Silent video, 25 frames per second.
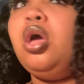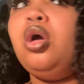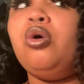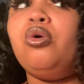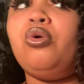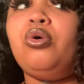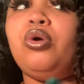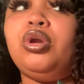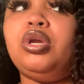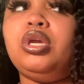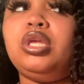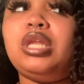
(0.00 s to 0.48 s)

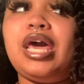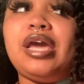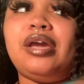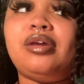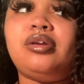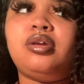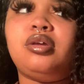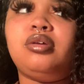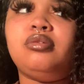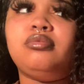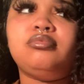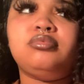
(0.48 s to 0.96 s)
or you
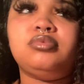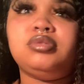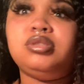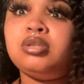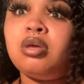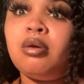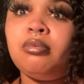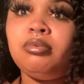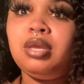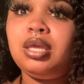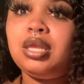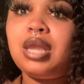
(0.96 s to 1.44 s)
like
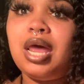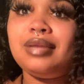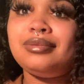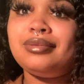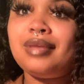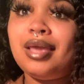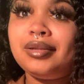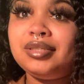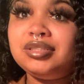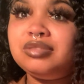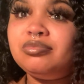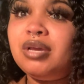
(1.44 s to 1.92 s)
something like
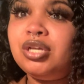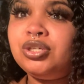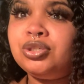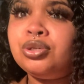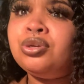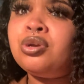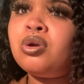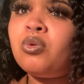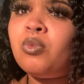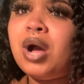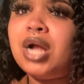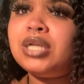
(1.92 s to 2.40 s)
that. Just make sure
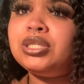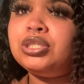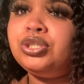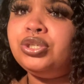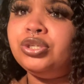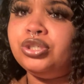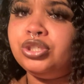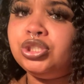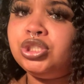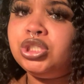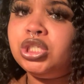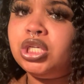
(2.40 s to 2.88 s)
you're watching
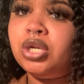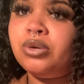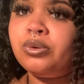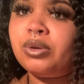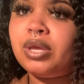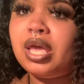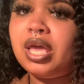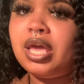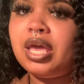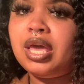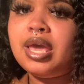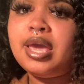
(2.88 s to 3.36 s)
your shit,
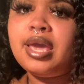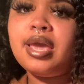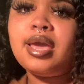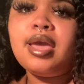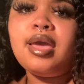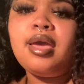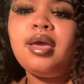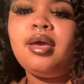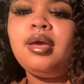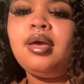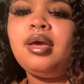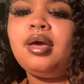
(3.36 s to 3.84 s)
okay?
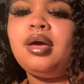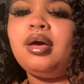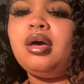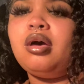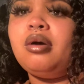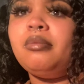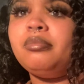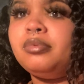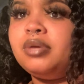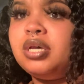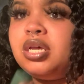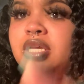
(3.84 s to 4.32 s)

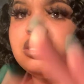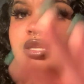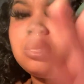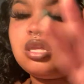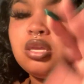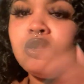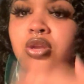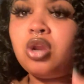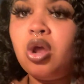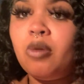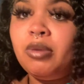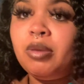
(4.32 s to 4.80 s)
Um, cause
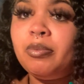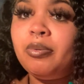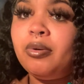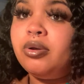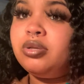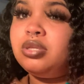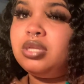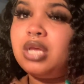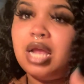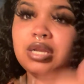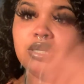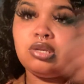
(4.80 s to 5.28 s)
you know me
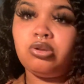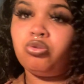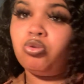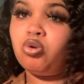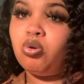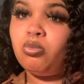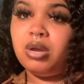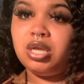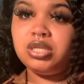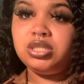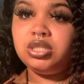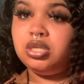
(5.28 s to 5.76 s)
personally, I just throw
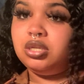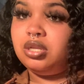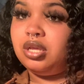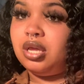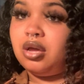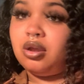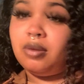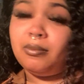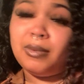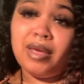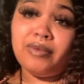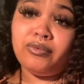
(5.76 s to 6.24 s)
my shit
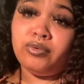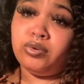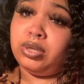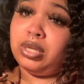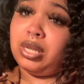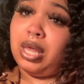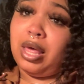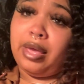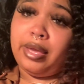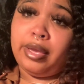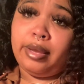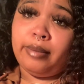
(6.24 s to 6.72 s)
down. I'm not even gonna
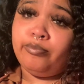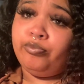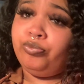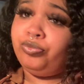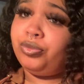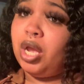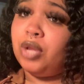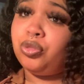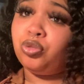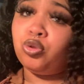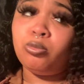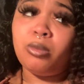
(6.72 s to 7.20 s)
lie.
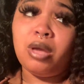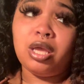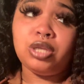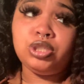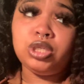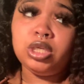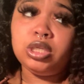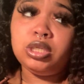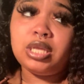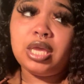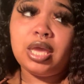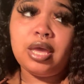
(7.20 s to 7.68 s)
I throw my
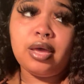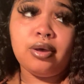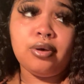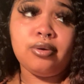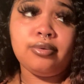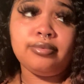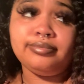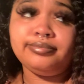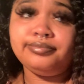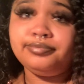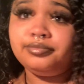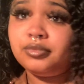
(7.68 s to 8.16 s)
shit
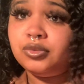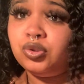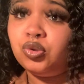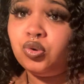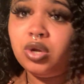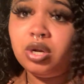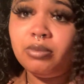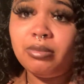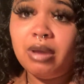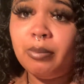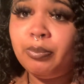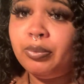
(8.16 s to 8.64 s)
down, throw
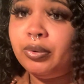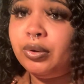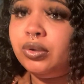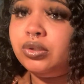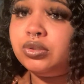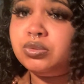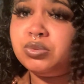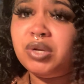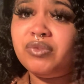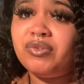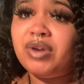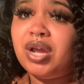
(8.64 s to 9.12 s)
it in my
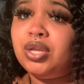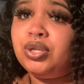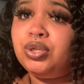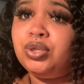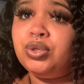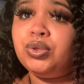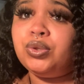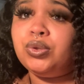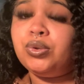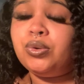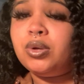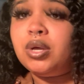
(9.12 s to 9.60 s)
purse, whatever I
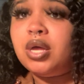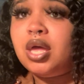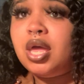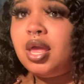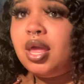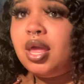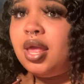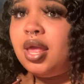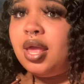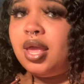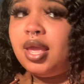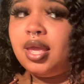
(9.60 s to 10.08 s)
do,
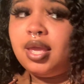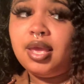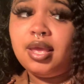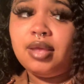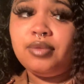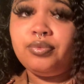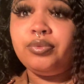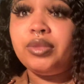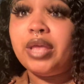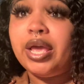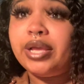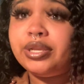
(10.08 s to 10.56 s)

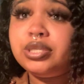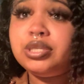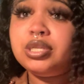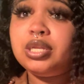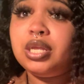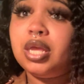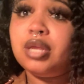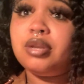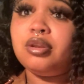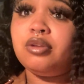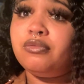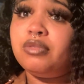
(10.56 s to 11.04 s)
and that's
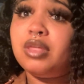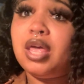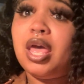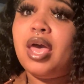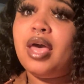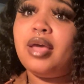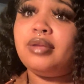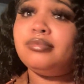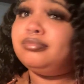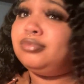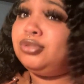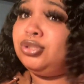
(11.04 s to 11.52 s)
the end of
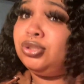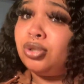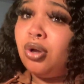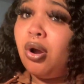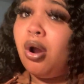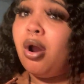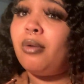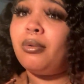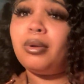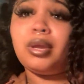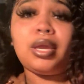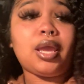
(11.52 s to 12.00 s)
that.
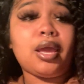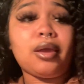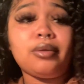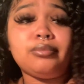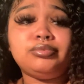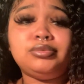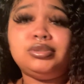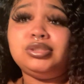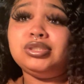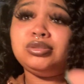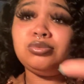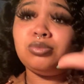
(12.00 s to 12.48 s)
Sorry,
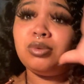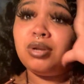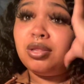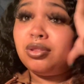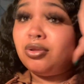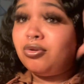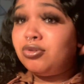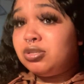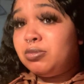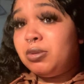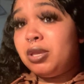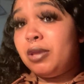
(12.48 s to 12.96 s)
I'm just one of
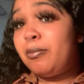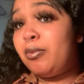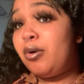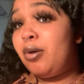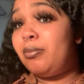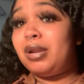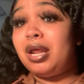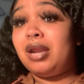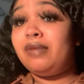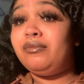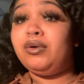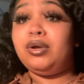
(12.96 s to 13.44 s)
those people.
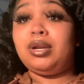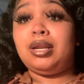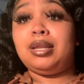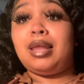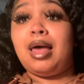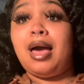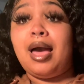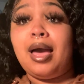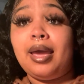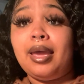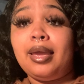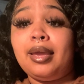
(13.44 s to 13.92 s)
I'm not even gonna
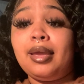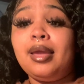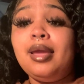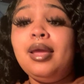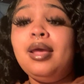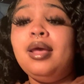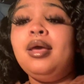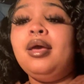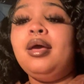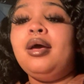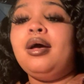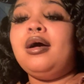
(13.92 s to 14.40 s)
lie.
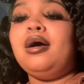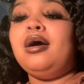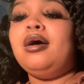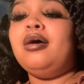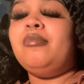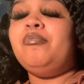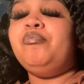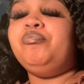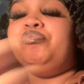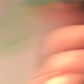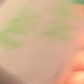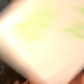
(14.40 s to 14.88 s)

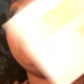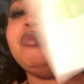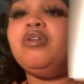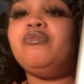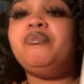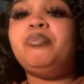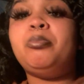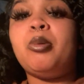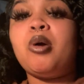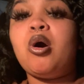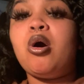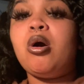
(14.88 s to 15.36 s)
Um,
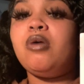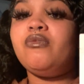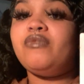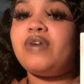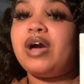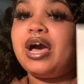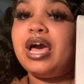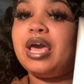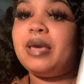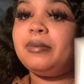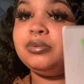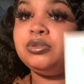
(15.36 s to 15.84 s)
but bar
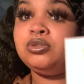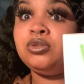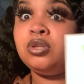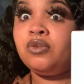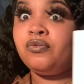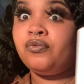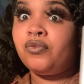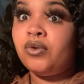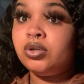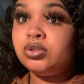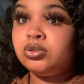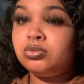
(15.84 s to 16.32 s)
vibes. So the
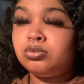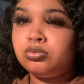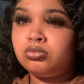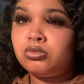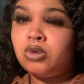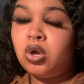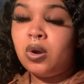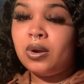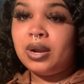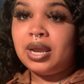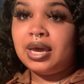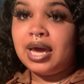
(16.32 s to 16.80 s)
first
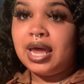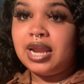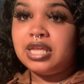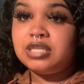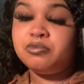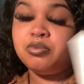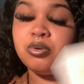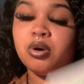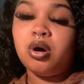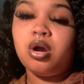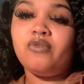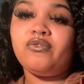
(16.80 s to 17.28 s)
card I got is
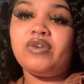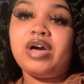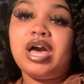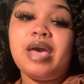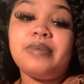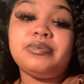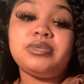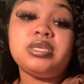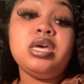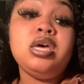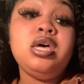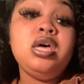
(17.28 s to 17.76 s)
bar
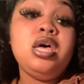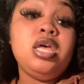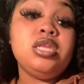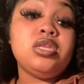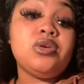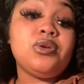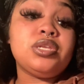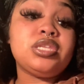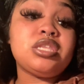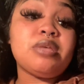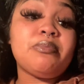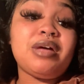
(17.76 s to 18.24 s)
vibes. So
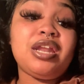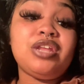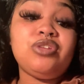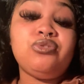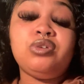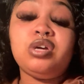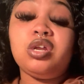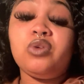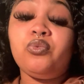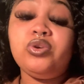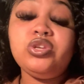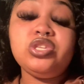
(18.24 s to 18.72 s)
there's somebody you
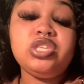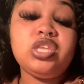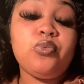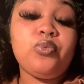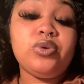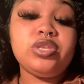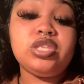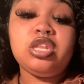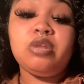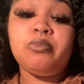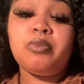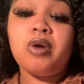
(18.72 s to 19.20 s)
could recently
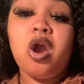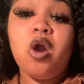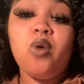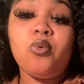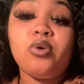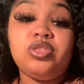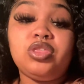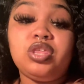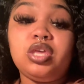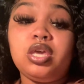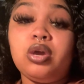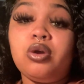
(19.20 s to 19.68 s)
went to the bar
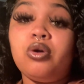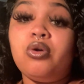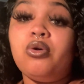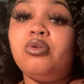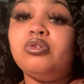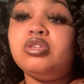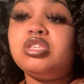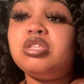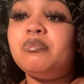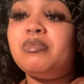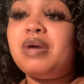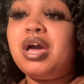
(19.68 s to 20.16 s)
with here, or
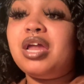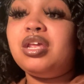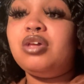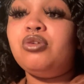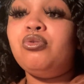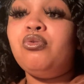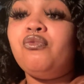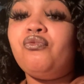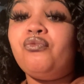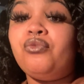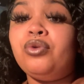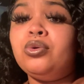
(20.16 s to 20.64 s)
somebody
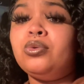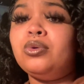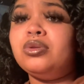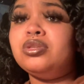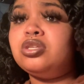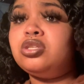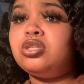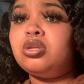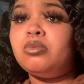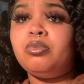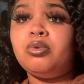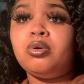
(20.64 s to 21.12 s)
who
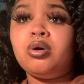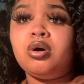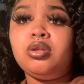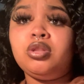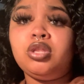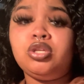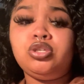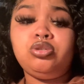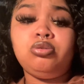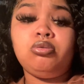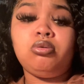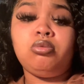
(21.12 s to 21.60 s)
frequents the bar
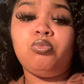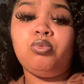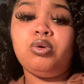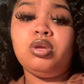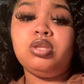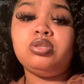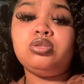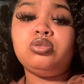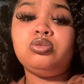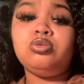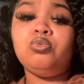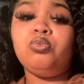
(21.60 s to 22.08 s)
that you
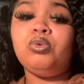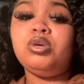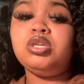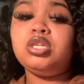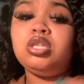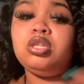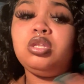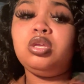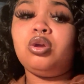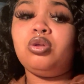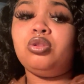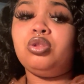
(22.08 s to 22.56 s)
went to
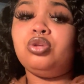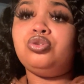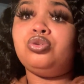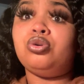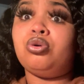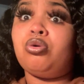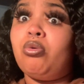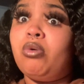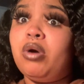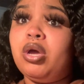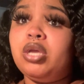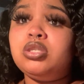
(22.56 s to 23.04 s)
recently or that you're
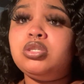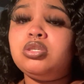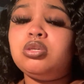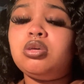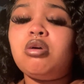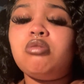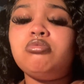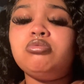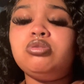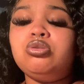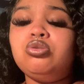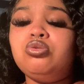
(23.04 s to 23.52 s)
going to
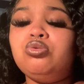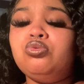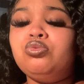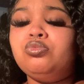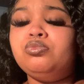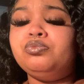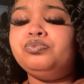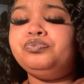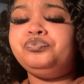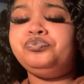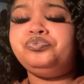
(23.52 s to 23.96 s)
go to.